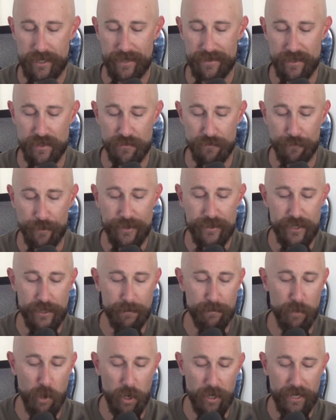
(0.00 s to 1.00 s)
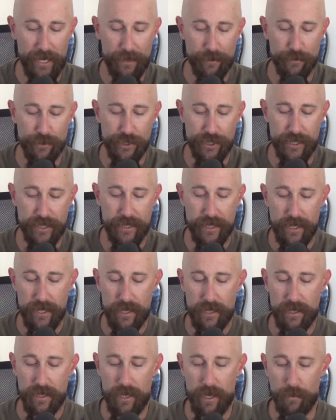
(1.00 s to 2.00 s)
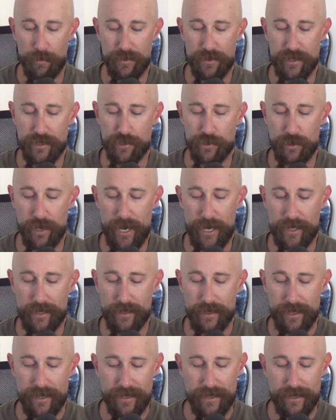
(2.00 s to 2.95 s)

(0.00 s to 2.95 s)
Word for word: Got this frenzied punk energy uh, with this track,